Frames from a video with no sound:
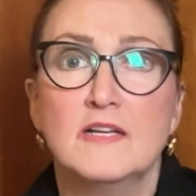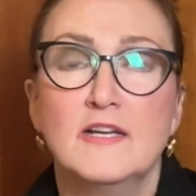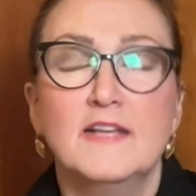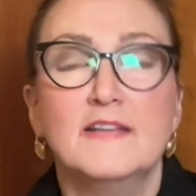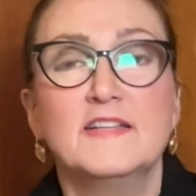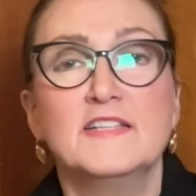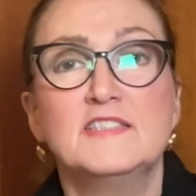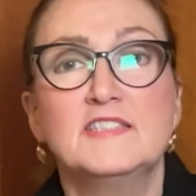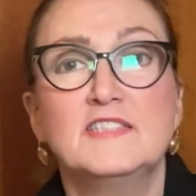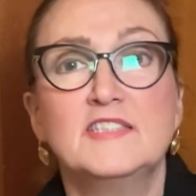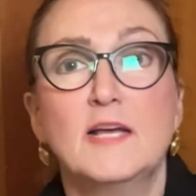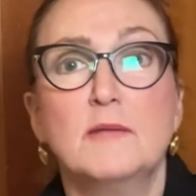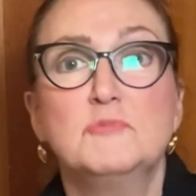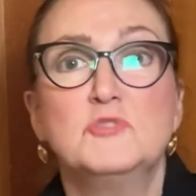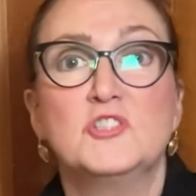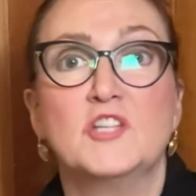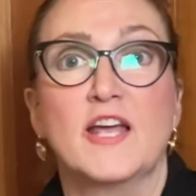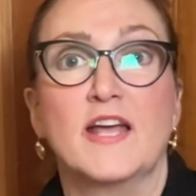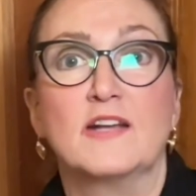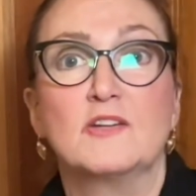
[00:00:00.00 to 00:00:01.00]
The
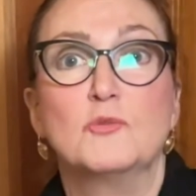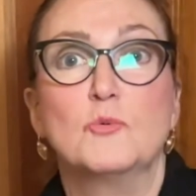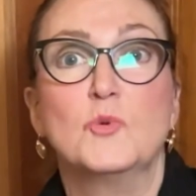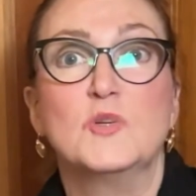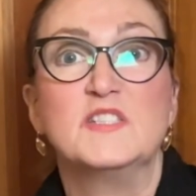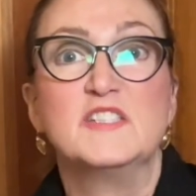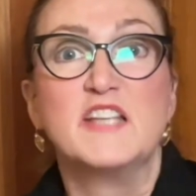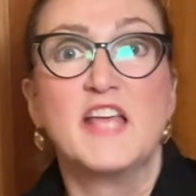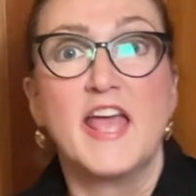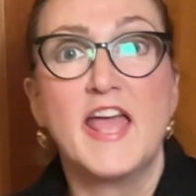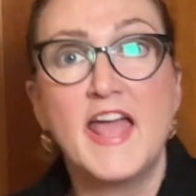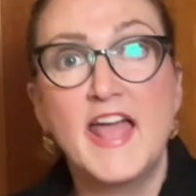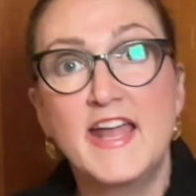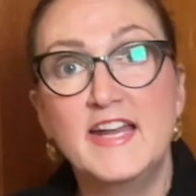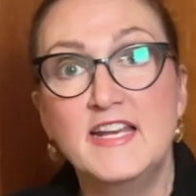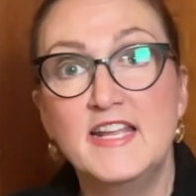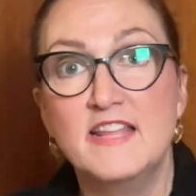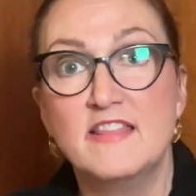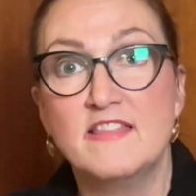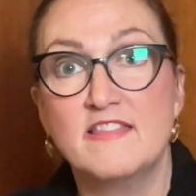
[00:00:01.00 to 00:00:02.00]
subject was
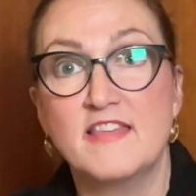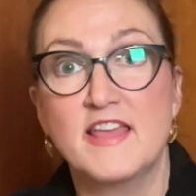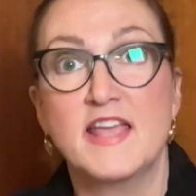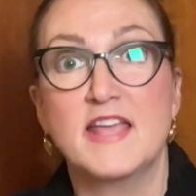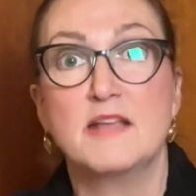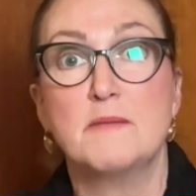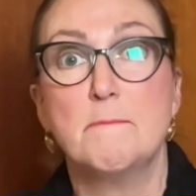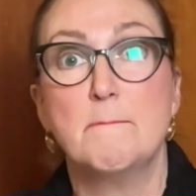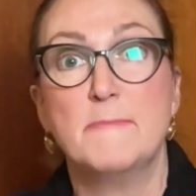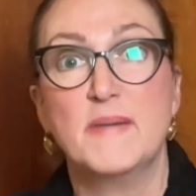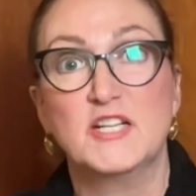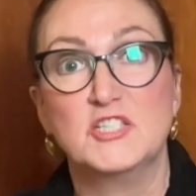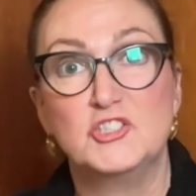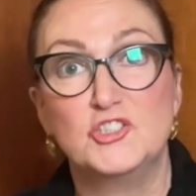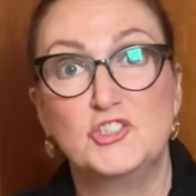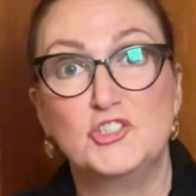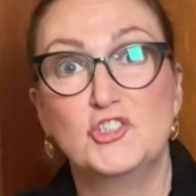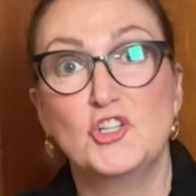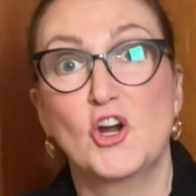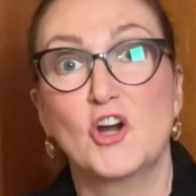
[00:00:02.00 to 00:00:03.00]
anything but
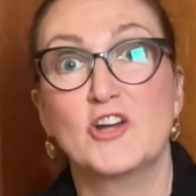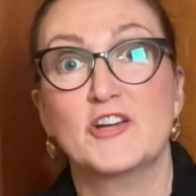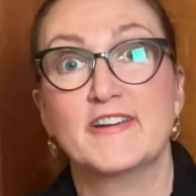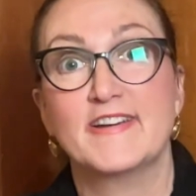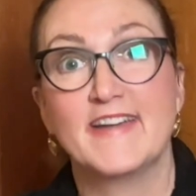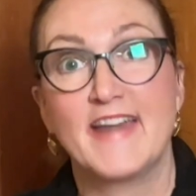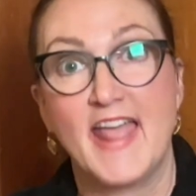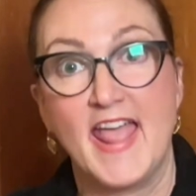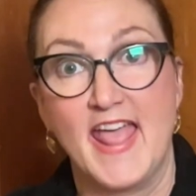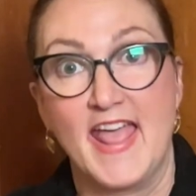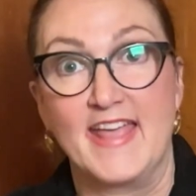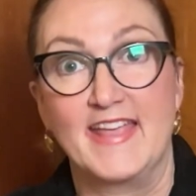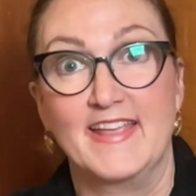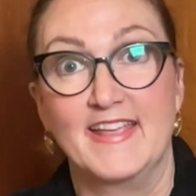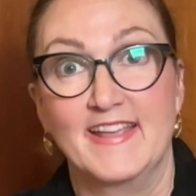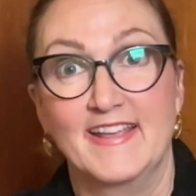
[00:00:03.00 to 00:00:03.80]
Chardonnay.